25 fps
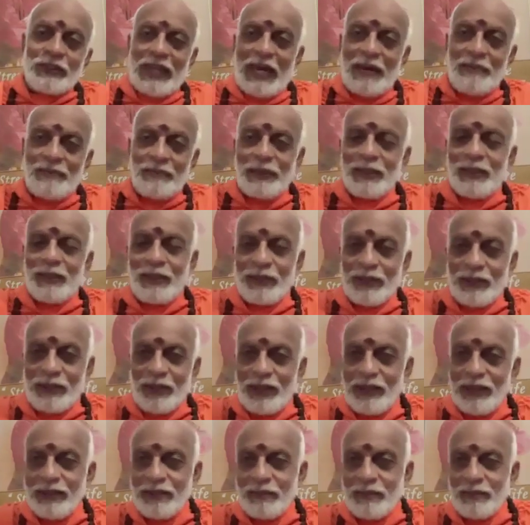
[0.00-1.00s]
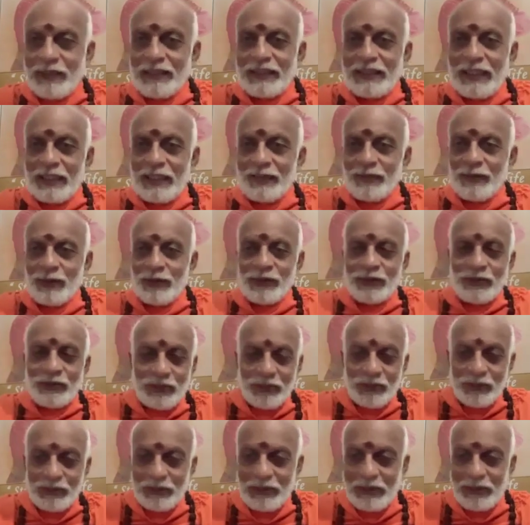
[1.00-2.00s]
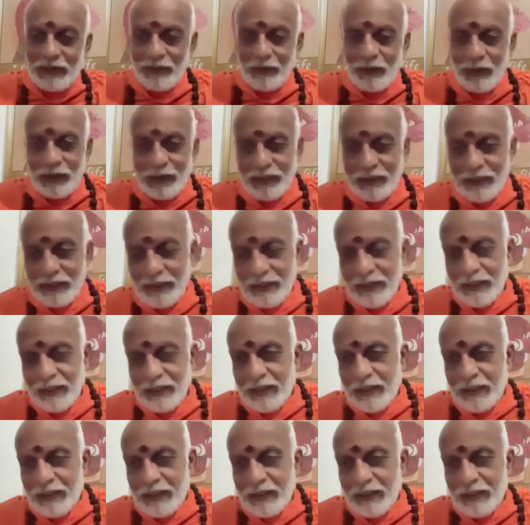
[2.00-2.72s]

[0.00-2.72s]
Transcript: to happen or not, but that was what